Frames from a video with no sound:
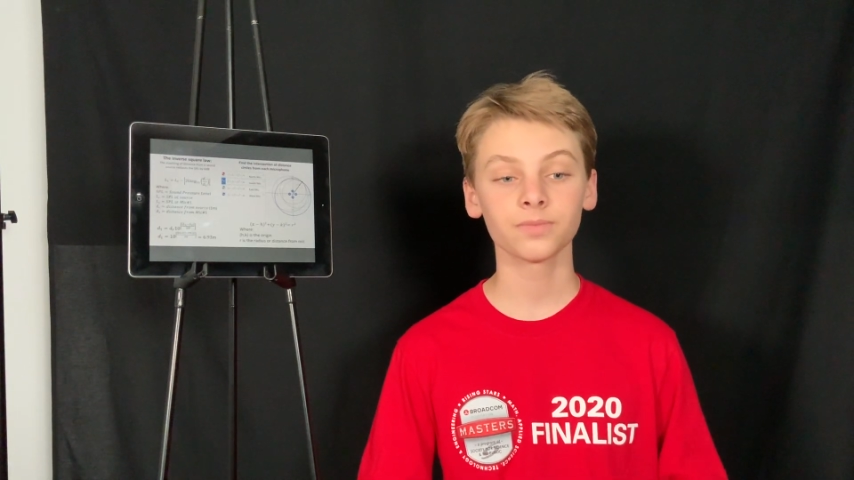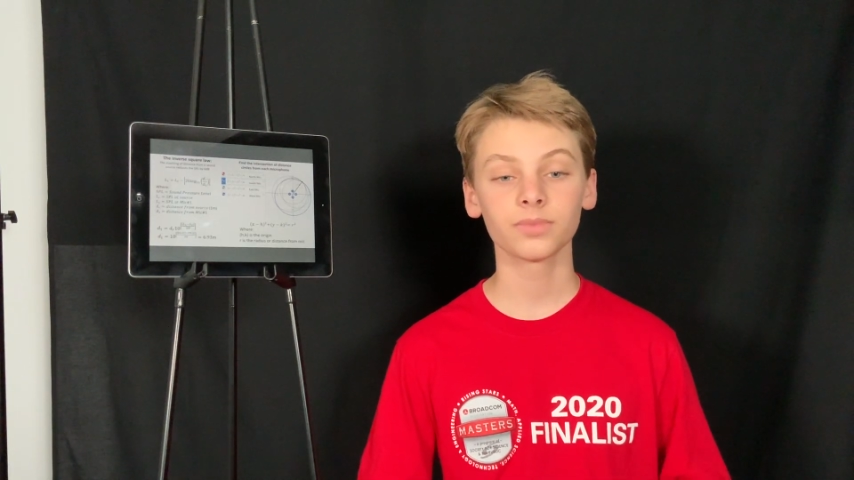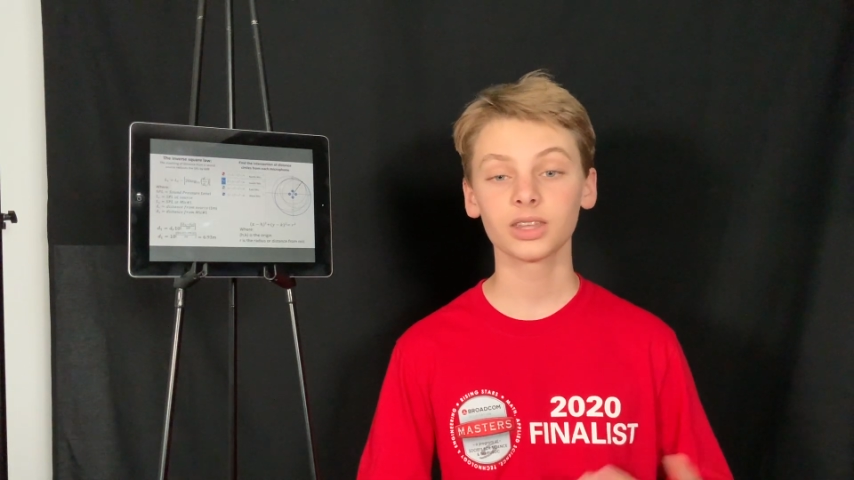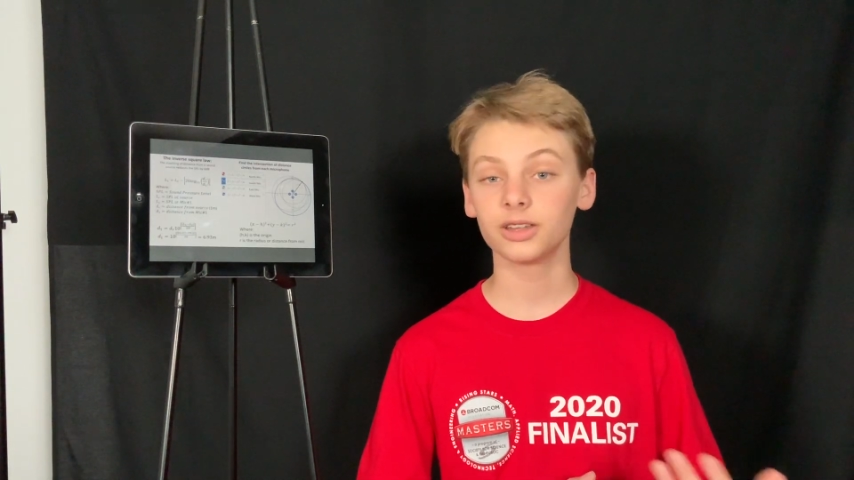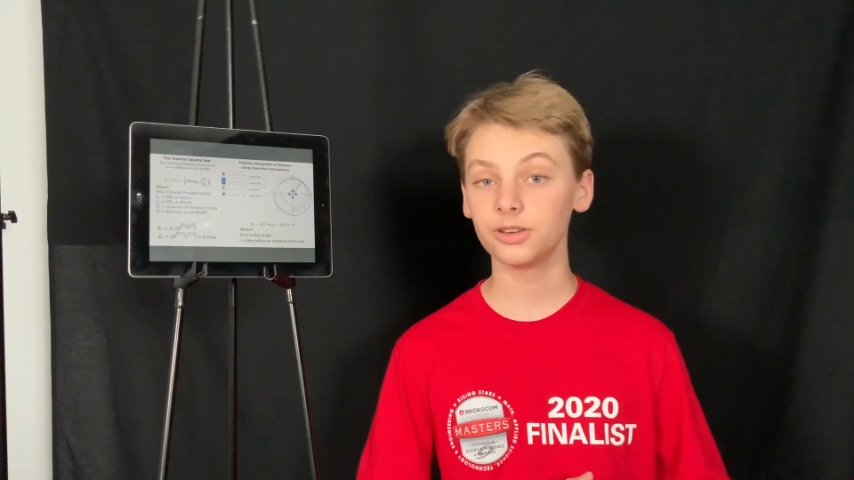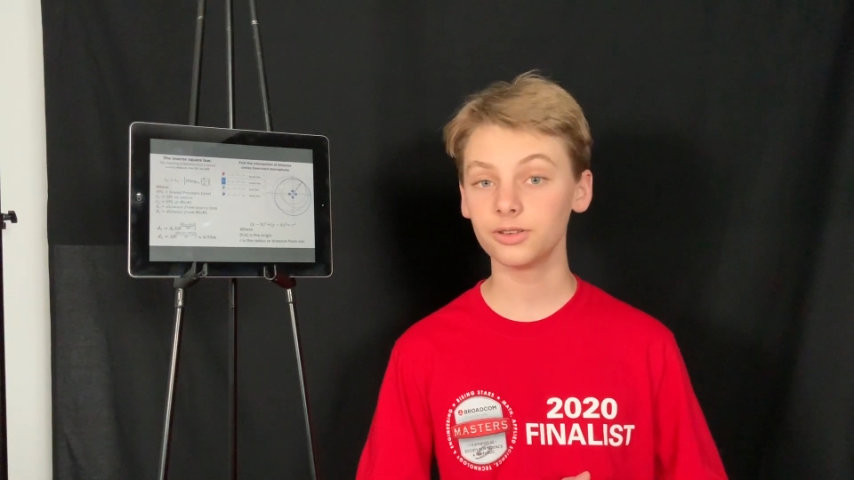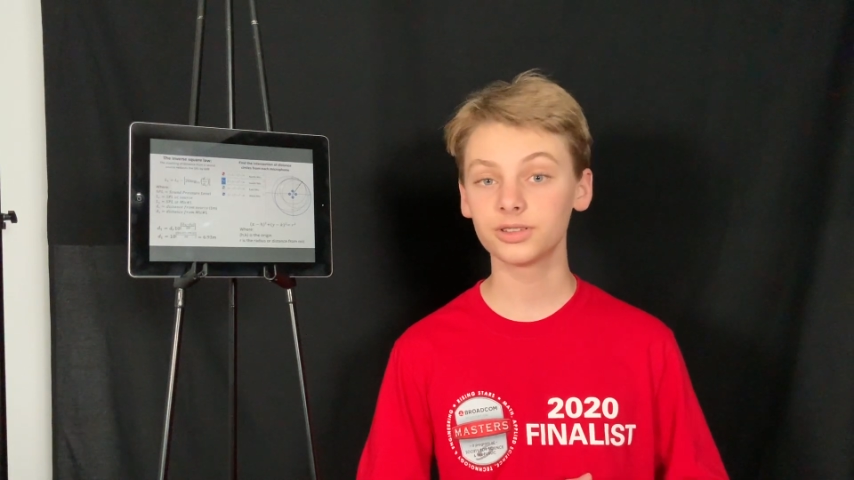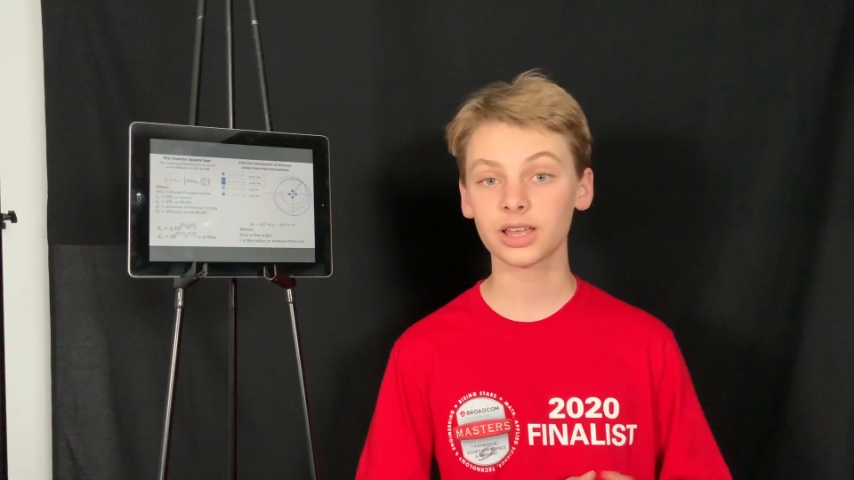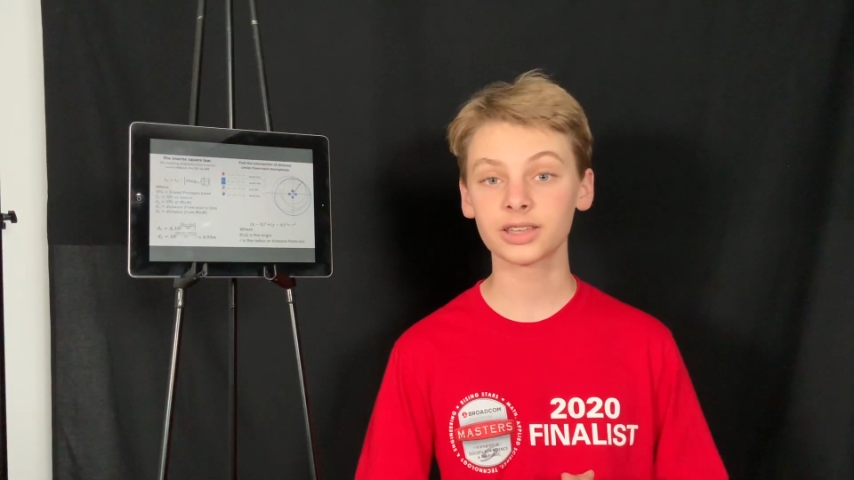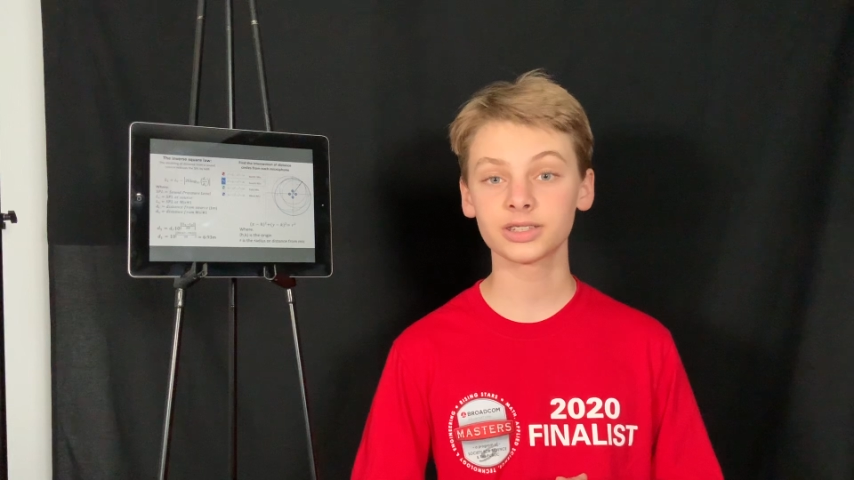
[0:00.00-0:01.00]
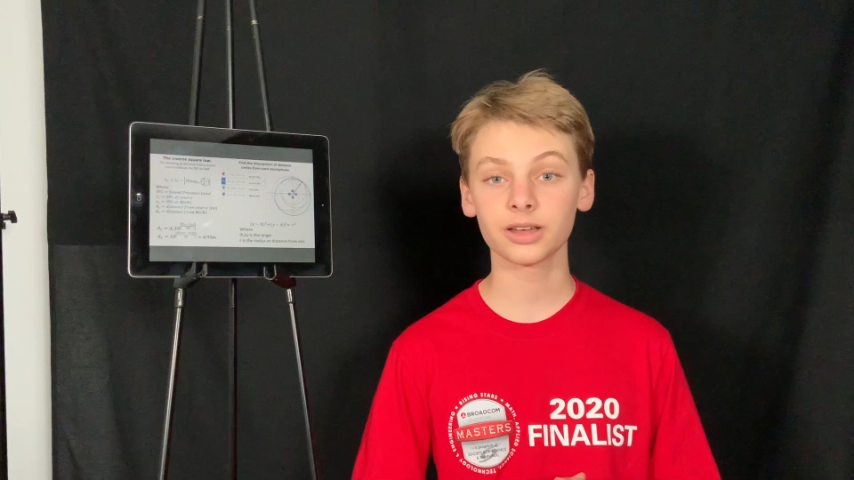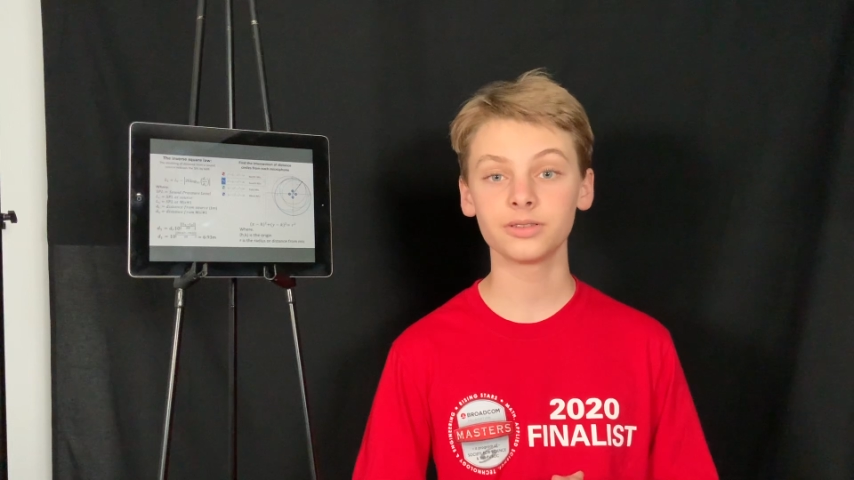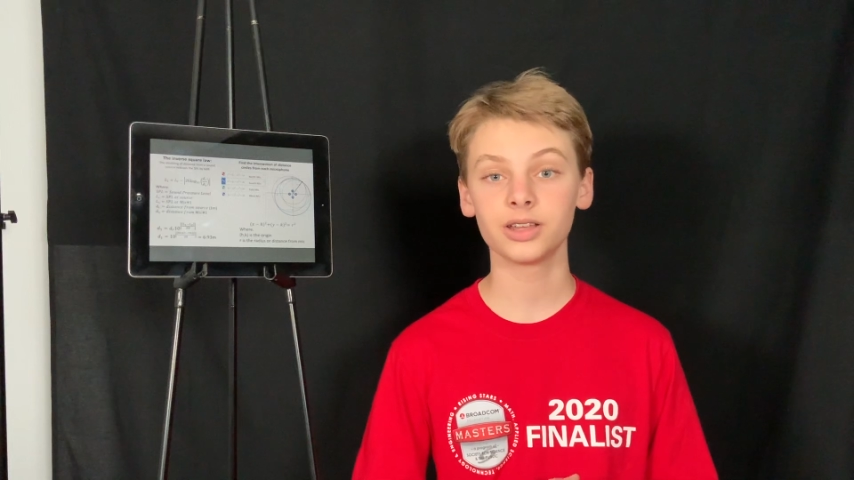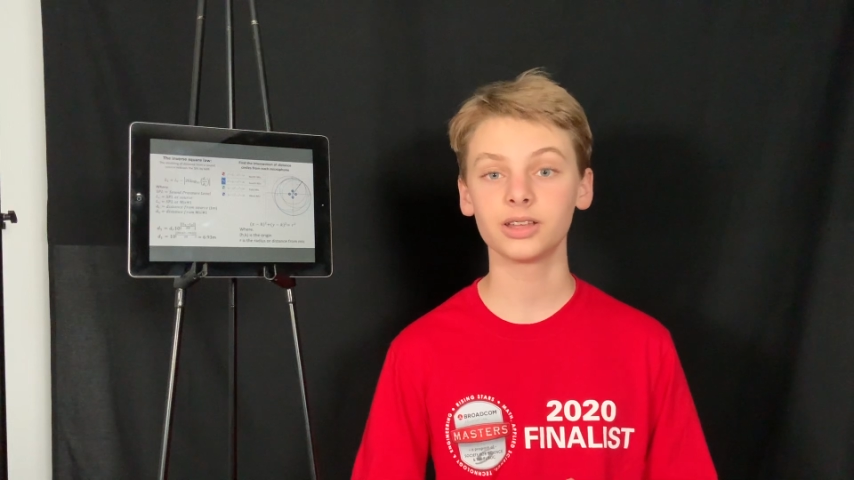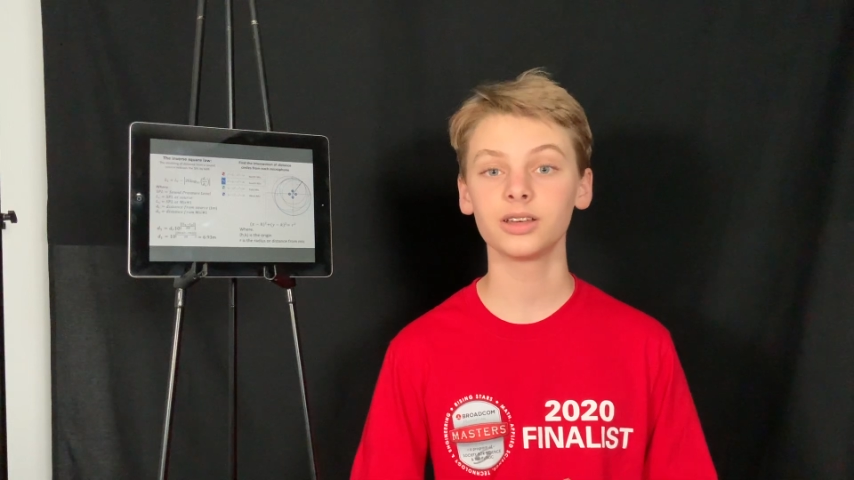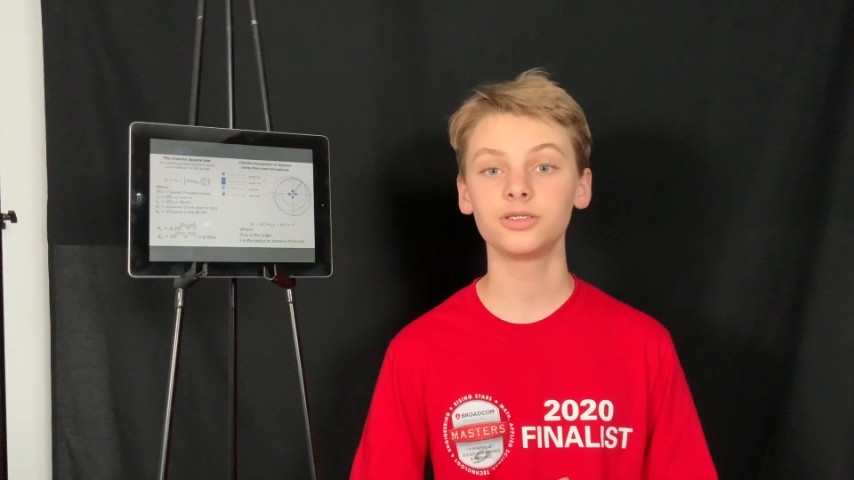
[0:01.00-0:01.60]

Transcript: and used that sound data